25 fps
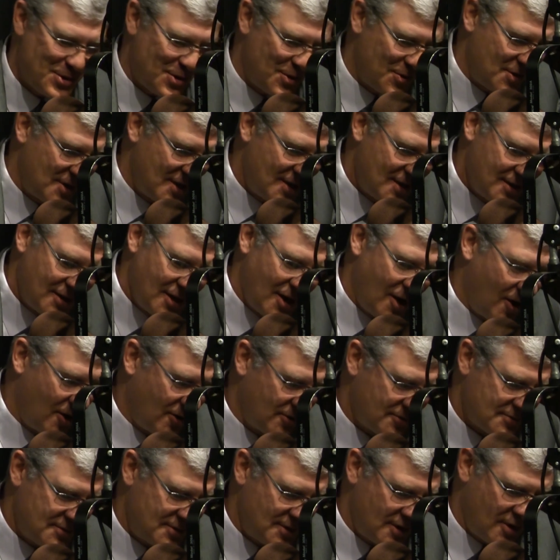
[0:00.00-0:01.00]
So
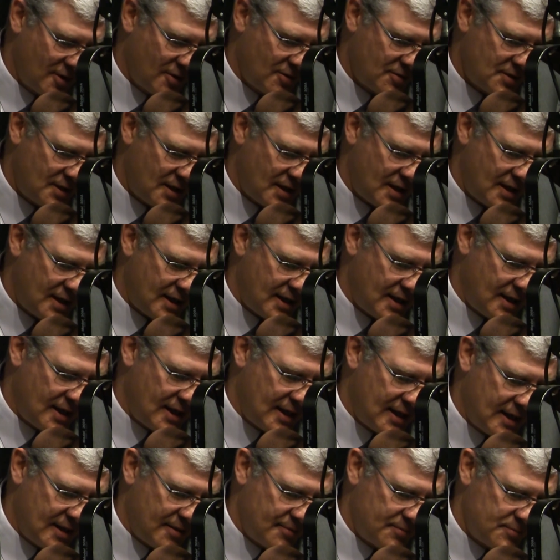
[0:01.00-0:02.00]
no.
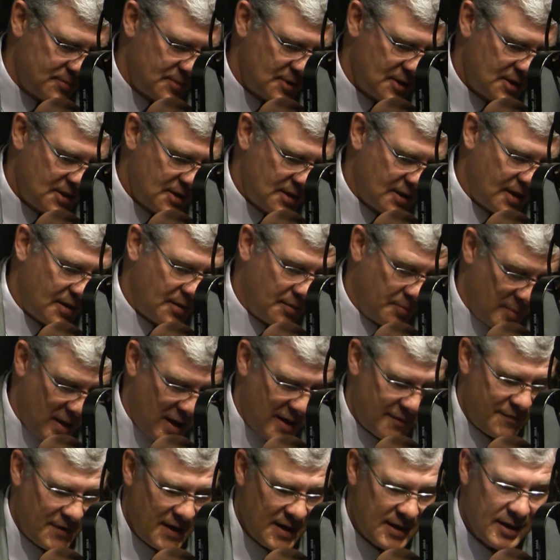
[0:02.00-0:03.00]

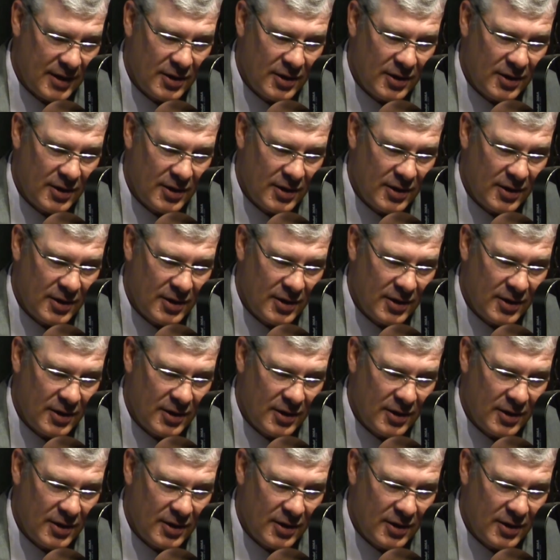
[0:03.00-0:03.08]
Matter of fact,